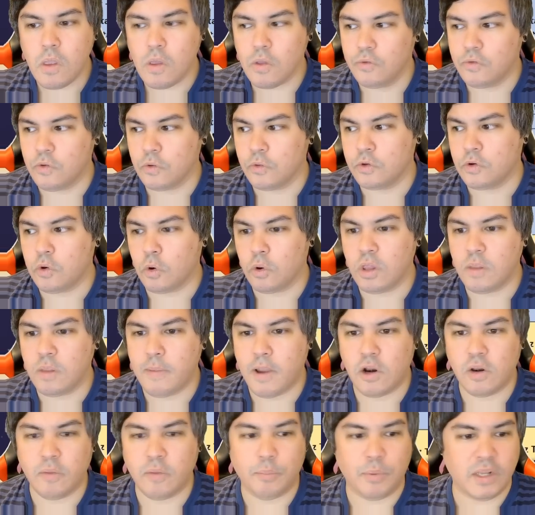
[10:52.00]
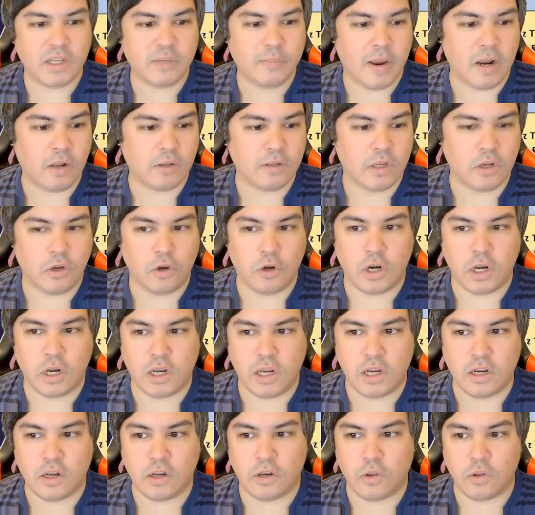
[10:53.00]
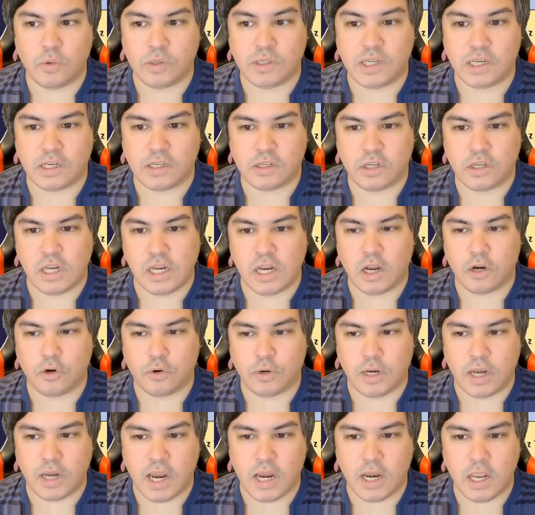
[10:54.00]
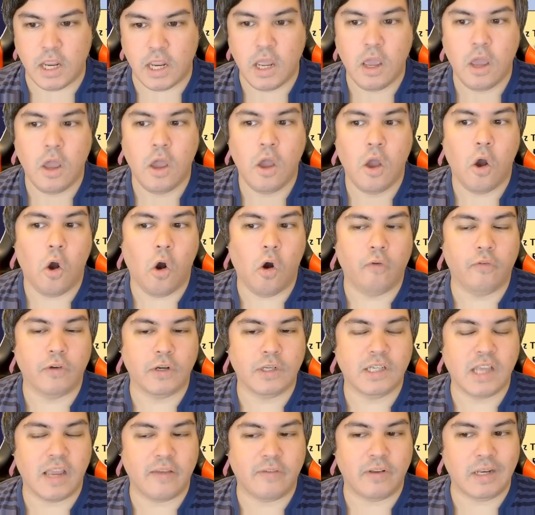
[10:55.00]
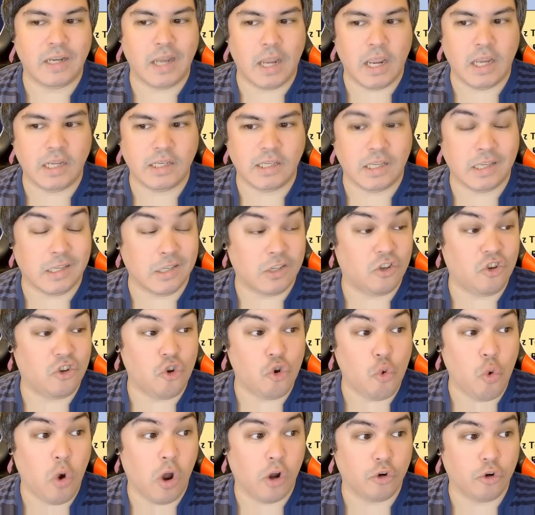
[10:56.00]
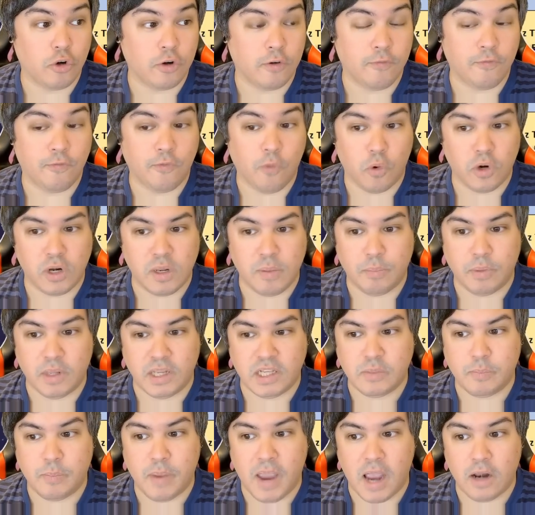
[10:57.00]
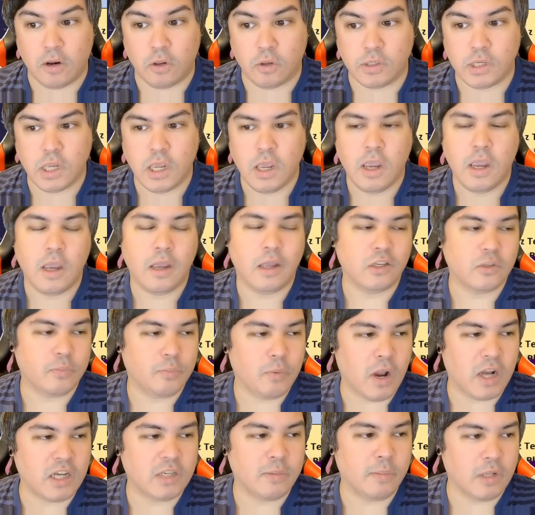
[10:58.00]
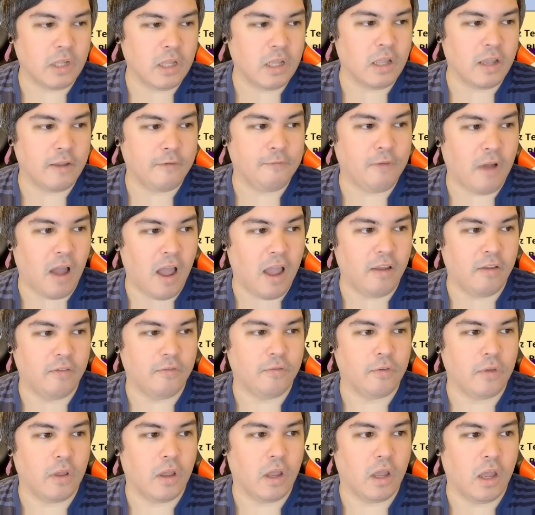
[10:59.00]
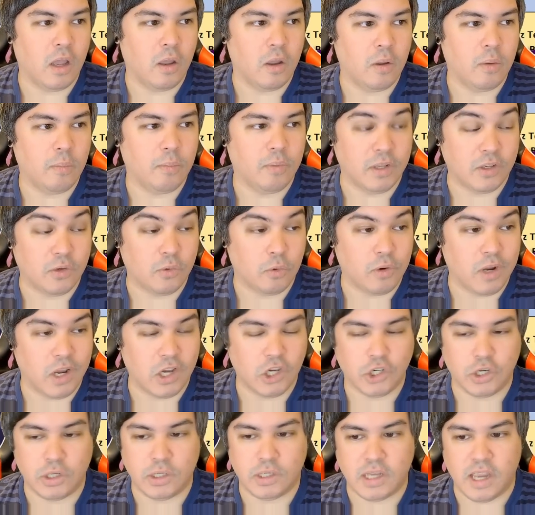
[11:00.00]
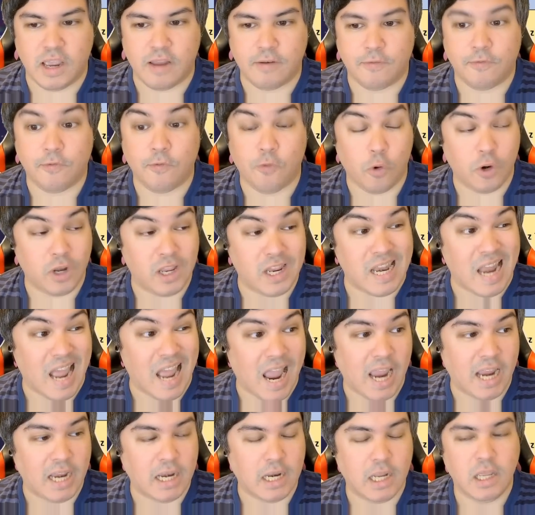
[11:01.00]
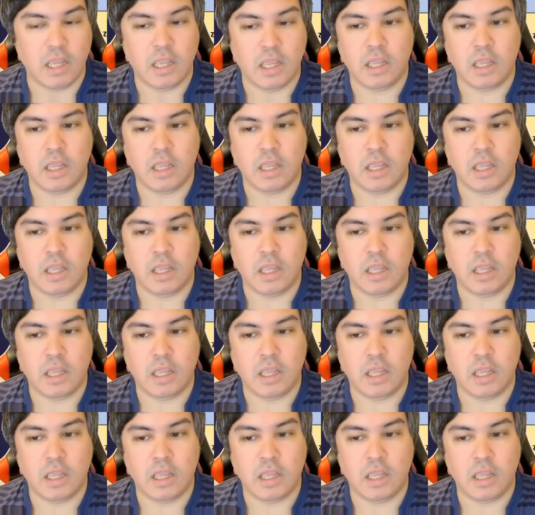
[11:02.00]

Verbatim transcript: So the total amount of blitz battles that you're going to need to do is 1,680. Over seven days, this is 240 blitz battles. It's approximately like five uh, blitz rotations at 49